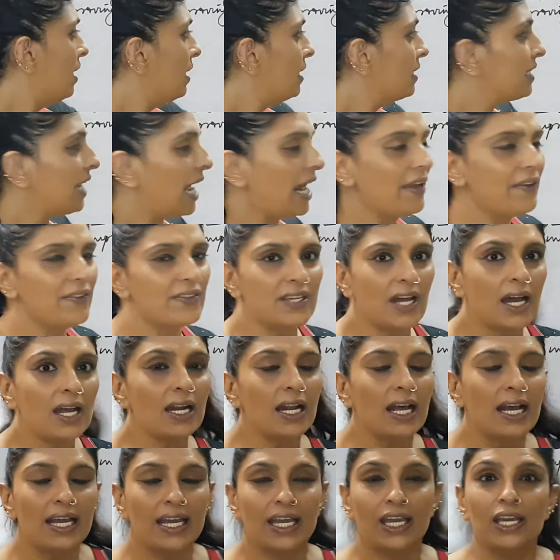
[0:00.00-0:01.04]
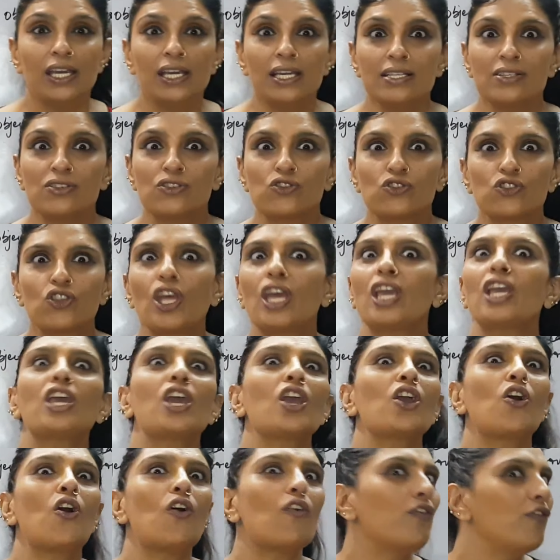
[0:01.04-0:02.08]
Drives are, he is
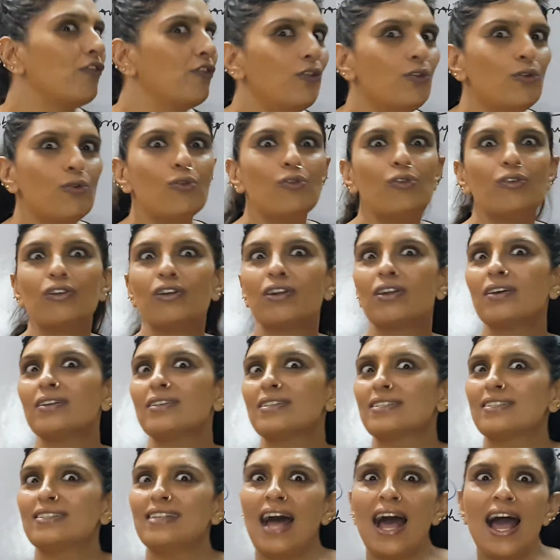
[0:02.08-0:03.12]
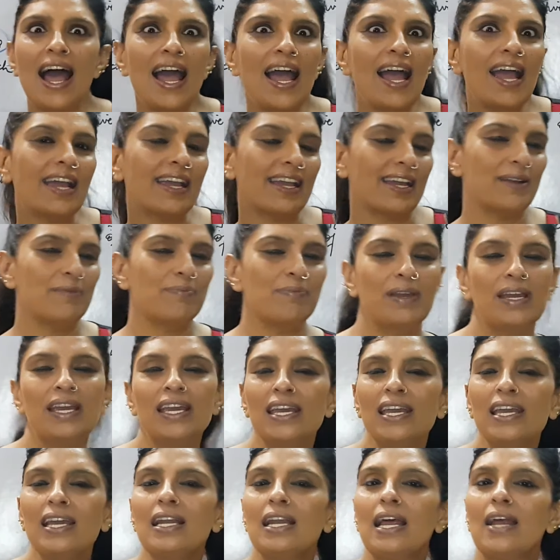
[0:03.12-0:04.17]
thinking of food, snack and
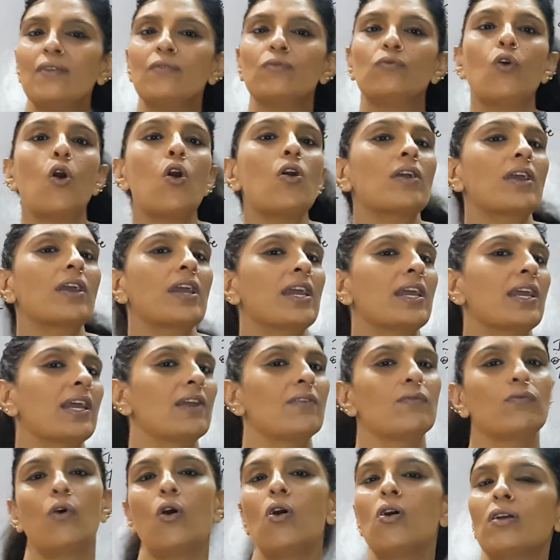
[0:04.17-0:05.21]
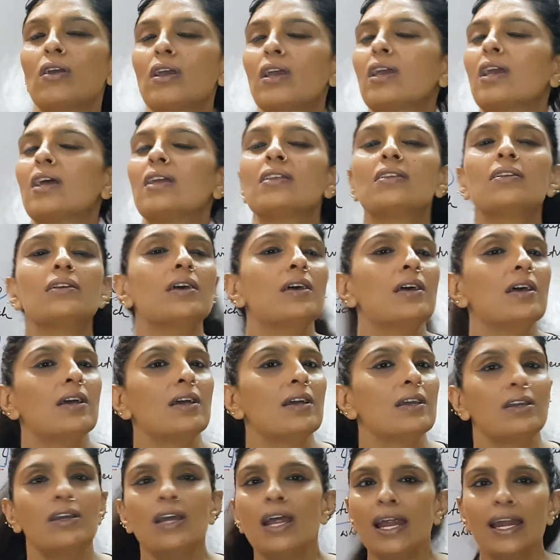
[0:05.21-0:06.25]
meal and walking and
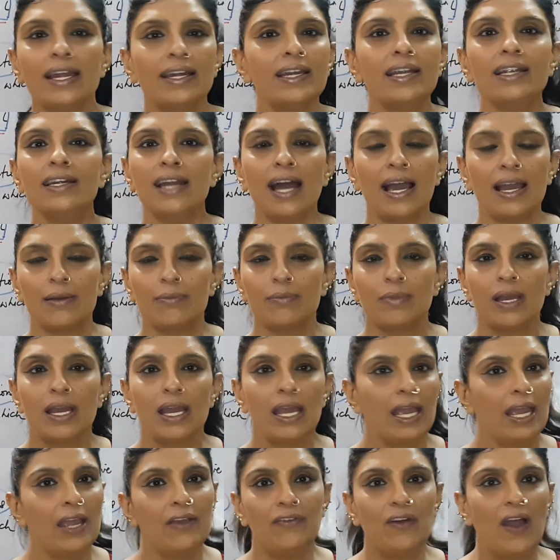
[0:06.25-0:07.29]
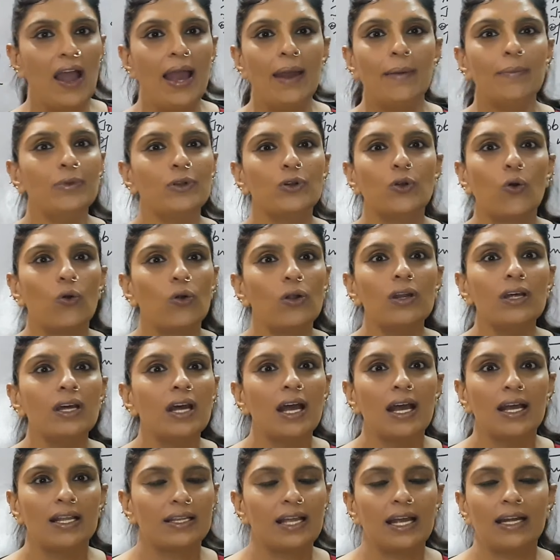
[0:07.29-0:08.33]
any time. If I am told
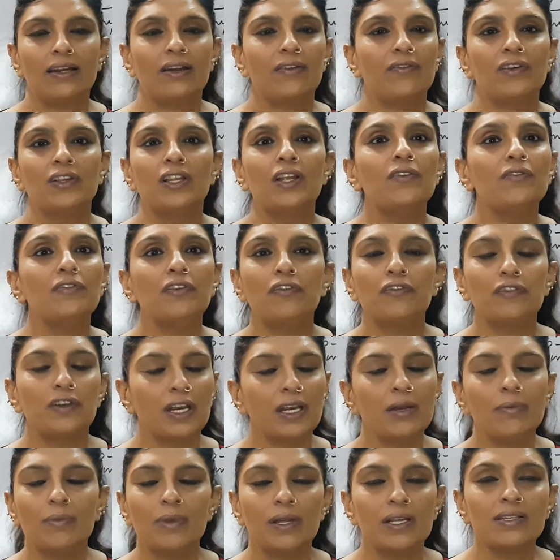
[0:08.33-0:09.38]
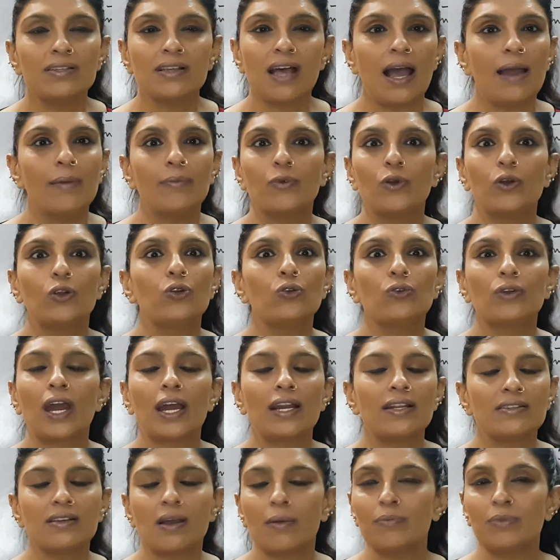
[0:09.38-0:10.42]
that within 15 minutes I am going to
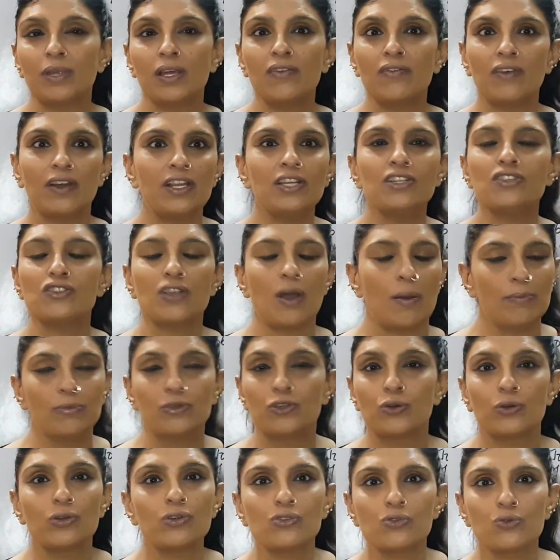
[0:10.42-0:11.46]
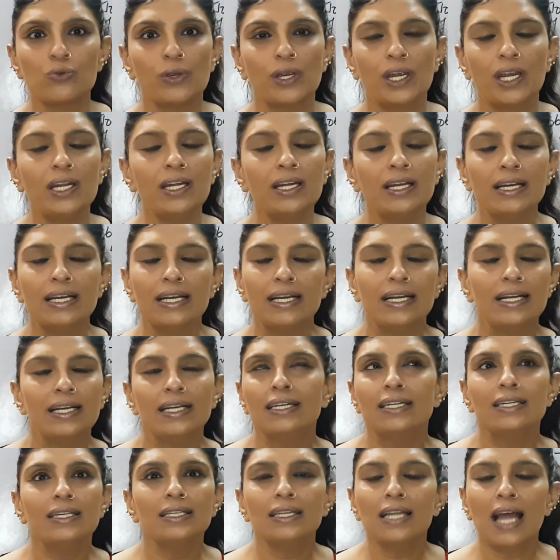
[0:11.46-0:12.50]
get something very sumptuous to eat,
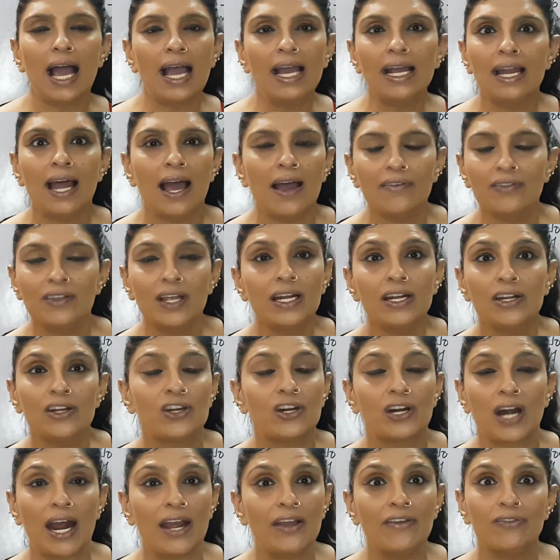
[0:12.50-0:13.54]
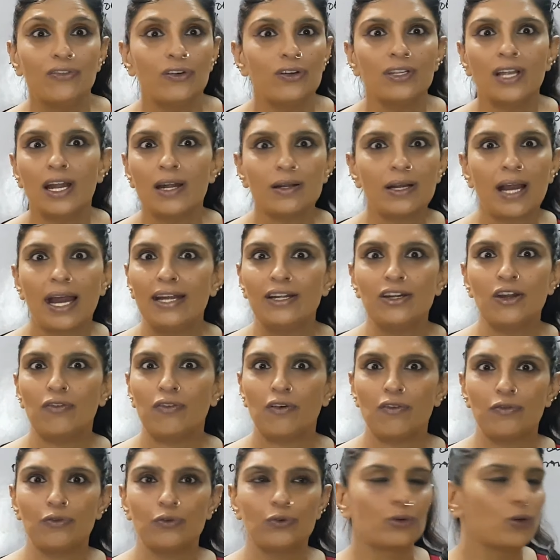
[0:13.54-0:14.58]
then I'll have that drive for that kind of
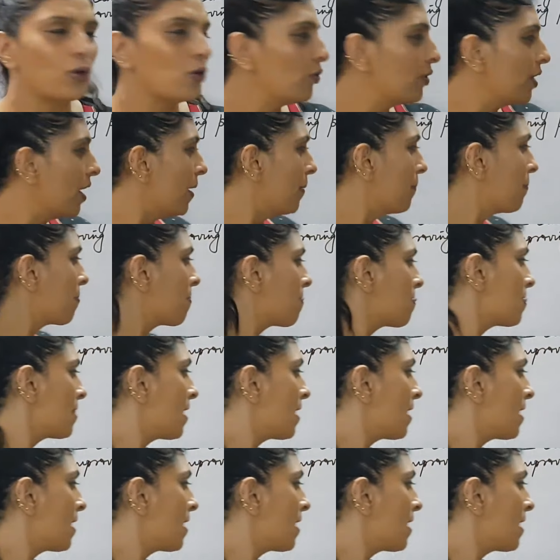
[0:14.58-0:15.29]
a food. Okay.